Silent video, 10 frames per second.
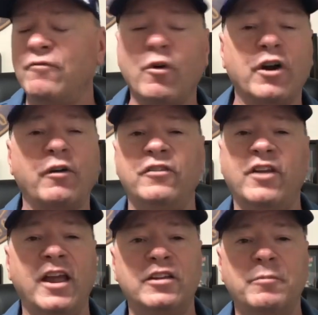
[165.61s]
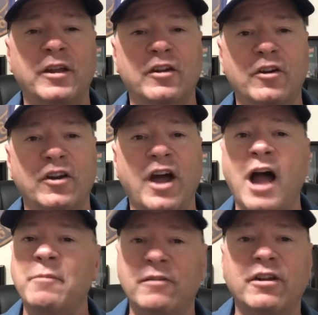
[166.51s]
4 Crazy Hanks being good.
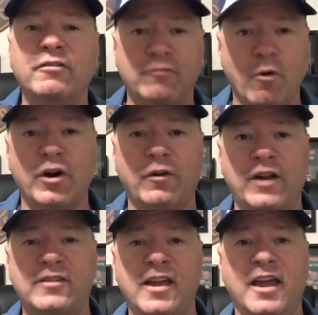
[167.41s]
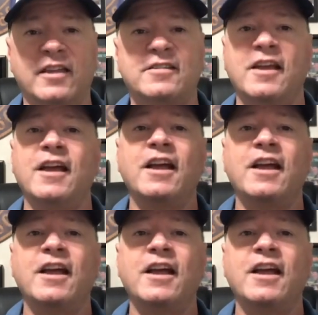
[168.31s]
I'm giving it 4 Crazy Hanks.